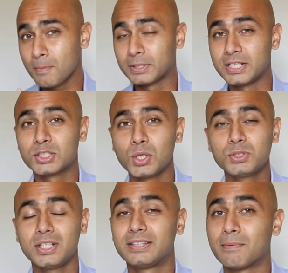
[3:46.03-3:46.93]
But the
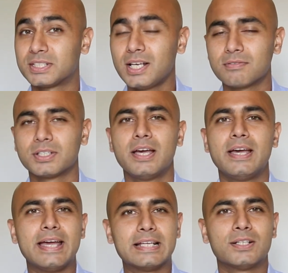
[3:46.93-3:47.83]
associate themselves
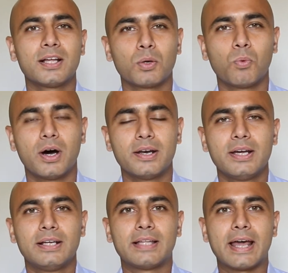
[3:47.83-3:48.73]
is not the one
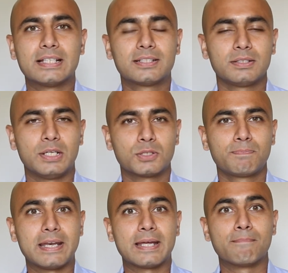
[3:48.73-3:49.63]
that is
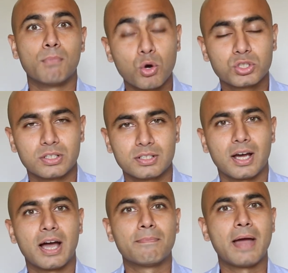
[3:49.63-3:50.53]
spending most of the
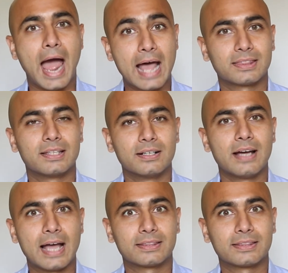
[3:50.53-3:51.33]
time at the